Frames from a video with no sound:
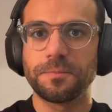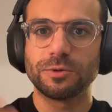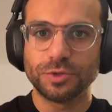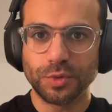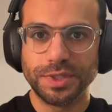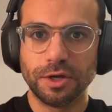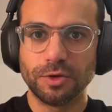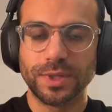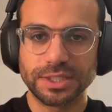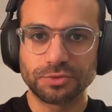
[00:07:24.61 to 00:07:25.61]
which we
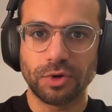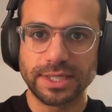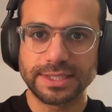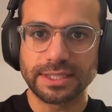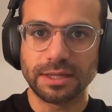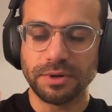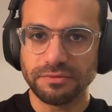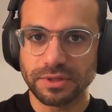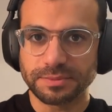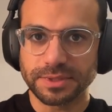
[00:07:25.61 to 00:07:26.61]
know when it's rising
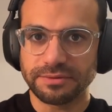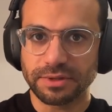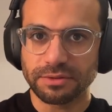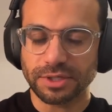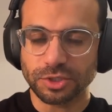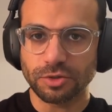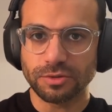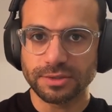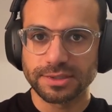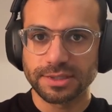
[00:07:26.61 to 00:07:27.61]
above the specific
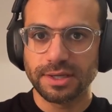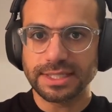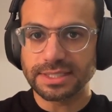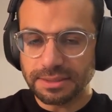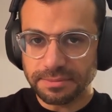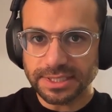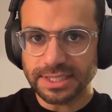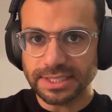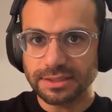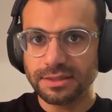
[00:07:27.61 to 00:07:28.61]
thresholds, is
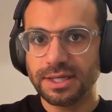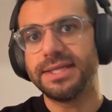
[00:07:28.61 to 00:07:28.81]
limited.